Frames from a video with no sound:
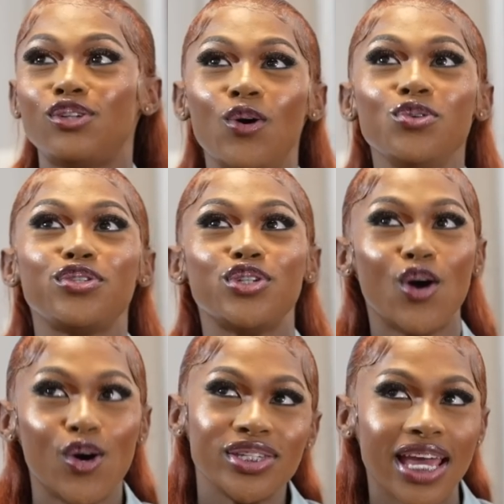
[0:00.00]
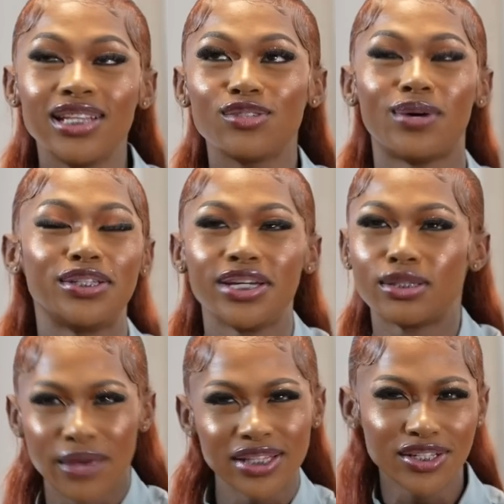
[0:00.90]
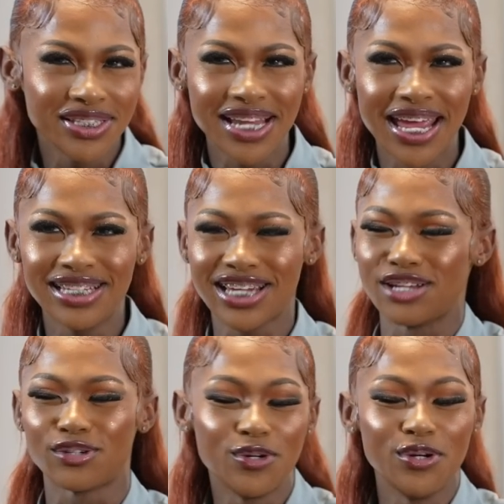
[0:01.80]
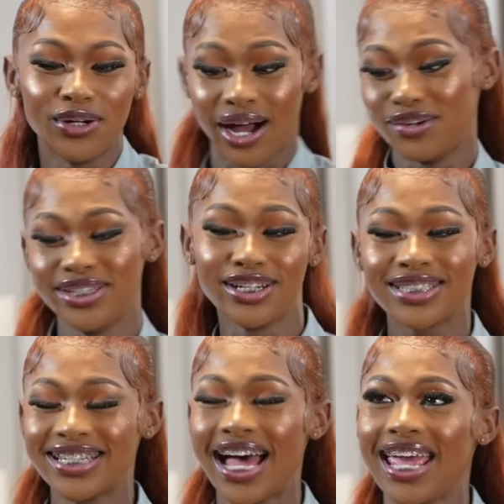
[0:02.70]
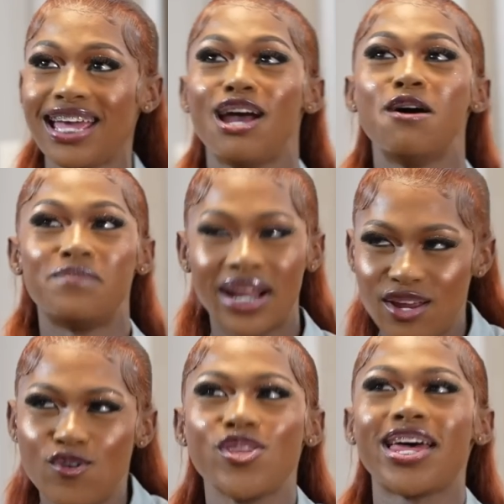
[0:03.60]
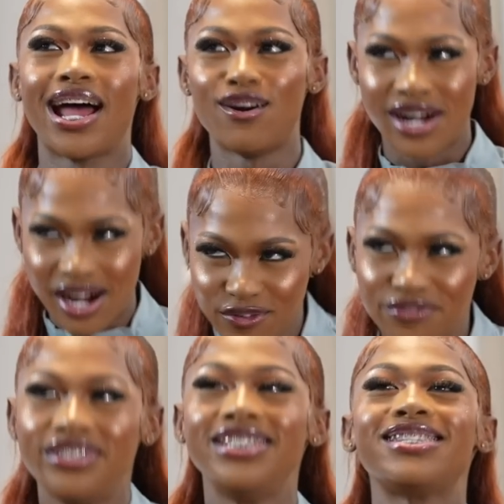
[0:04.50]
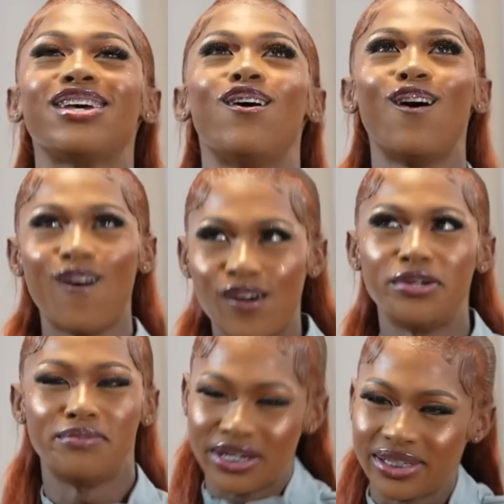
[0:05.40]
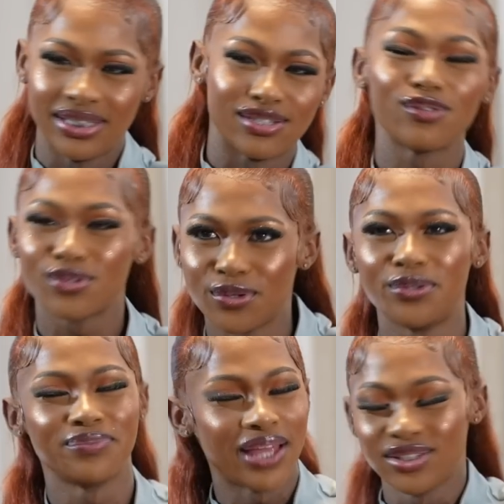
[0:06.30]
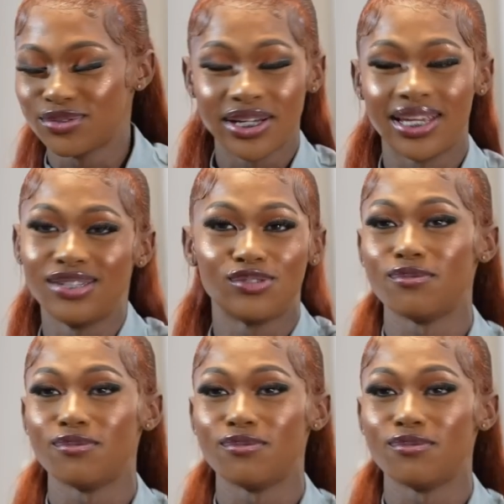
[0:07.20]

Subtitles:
I don't know yet what to expect on stage. I don't know how it looks like, but I know that our outfits are about to eat. So I just